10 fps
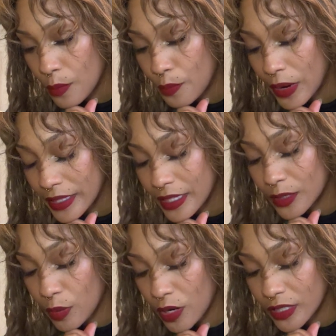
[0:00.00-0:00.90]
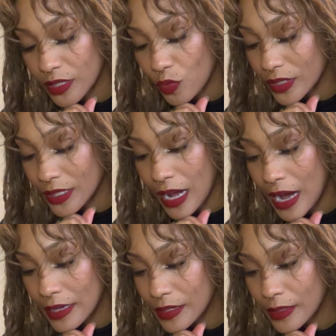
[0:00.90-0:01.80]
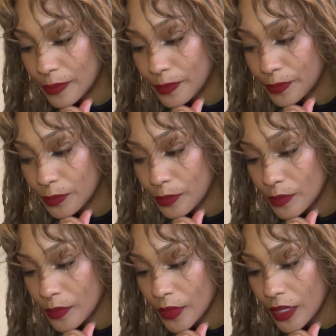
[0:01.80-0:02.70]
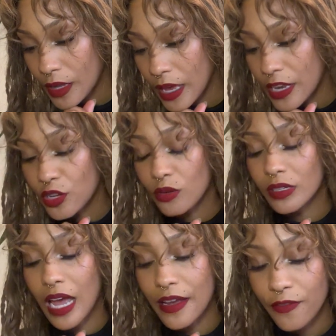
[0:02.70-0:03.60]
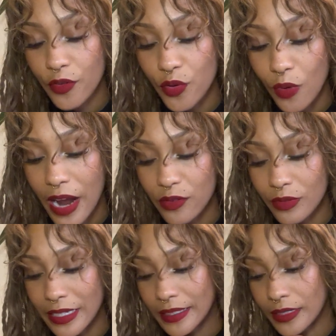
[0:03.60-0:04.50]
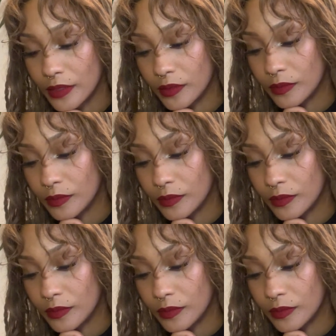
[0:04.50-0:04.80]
But this person was not in your life for the right reason.